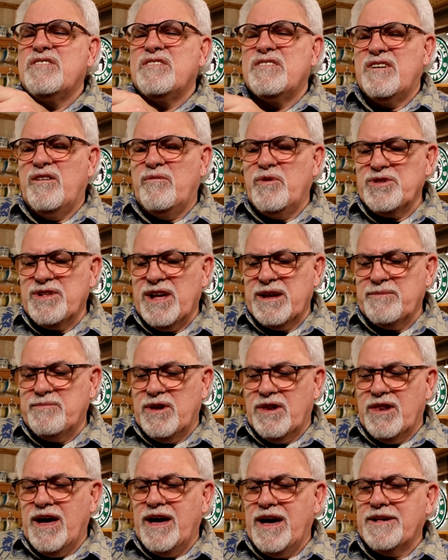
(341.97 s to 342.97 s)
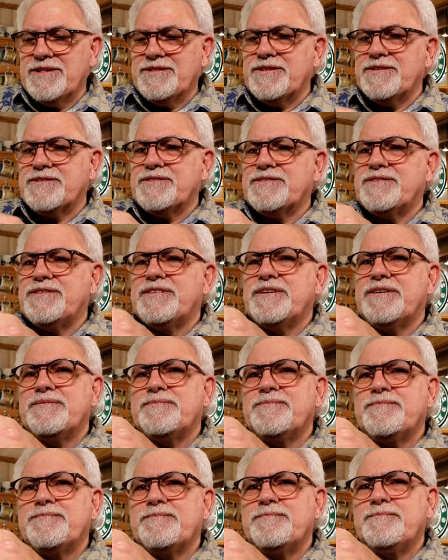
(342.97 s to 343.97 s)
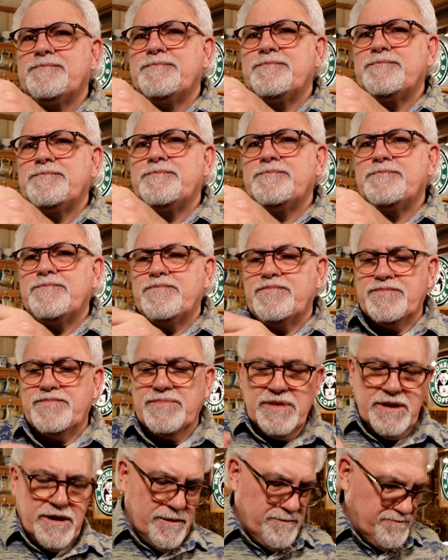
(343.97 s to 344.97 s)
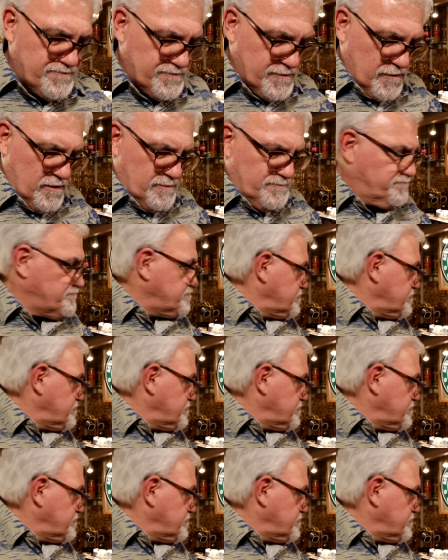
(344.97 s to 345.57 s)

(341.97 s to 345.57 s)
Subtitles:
almost like molasses, see that? Okay, good.